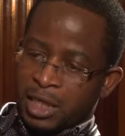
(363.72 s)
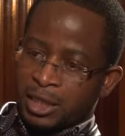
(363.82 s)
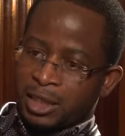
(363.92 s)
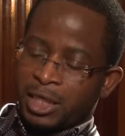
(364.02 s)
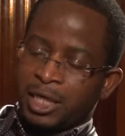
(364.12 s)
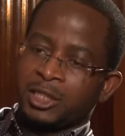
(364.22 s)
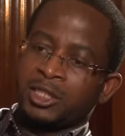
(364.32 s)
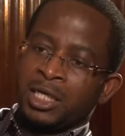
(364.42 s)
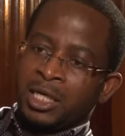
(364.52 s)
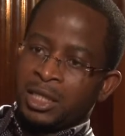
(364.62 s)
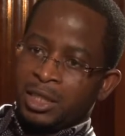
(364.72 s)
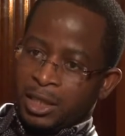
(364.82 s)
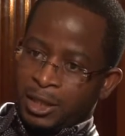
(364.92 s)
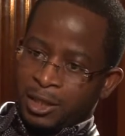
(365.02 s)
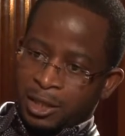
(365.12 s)
eradicate
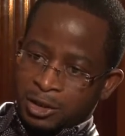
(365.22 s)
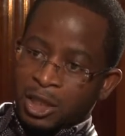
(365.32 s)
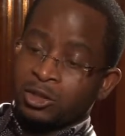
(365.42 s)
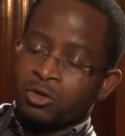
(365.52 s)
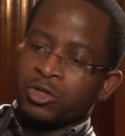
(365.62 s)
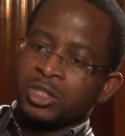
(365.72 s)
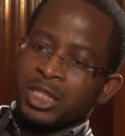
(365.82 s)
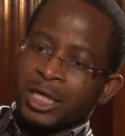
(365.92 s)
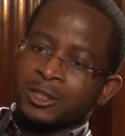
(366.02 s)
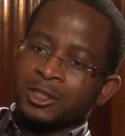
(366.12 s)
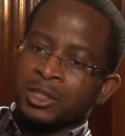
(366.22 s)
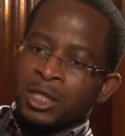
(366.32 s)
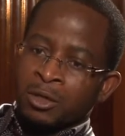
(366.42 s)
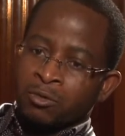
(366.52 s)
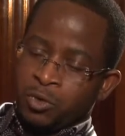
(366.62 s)
the such context
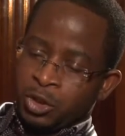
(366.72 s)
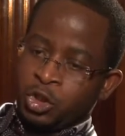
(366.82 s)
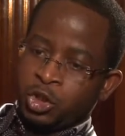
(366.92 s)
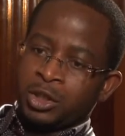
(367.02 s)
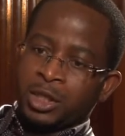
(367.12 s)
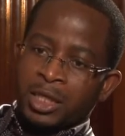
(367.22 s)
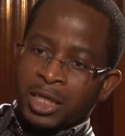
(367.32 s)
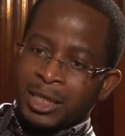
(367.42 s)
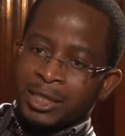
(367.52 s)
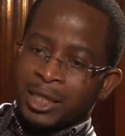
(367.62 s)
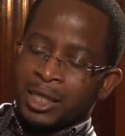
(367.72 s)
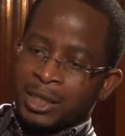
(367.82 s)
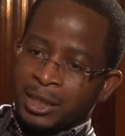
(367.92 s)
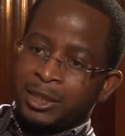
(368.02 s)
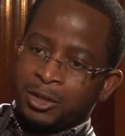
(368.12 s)
which can
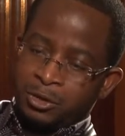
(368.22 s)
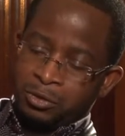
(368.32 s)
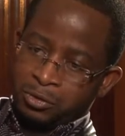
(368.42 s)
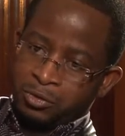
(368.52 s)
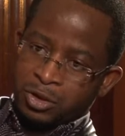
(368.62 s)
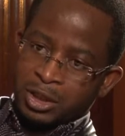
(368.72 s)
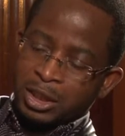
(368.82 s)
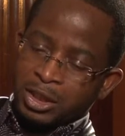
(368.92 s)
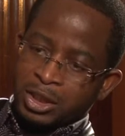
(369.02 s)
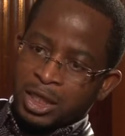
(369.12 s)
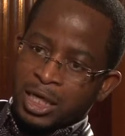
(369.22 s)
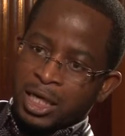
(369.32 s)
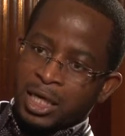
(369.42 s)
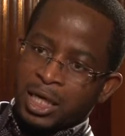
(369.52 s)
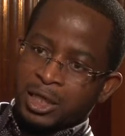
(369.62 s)
lead to such
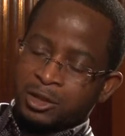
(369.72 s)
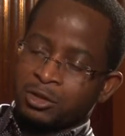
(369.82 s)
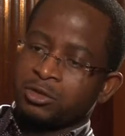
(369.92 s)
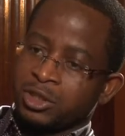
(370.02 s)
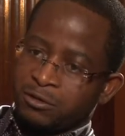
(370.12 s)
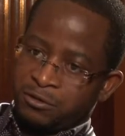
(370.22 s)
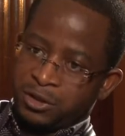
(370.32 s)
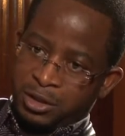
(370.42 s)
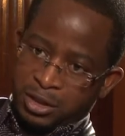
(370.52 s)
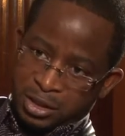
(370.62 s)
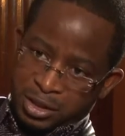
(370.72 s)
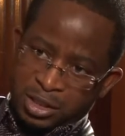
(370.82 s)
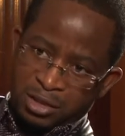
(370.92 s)
exclusivist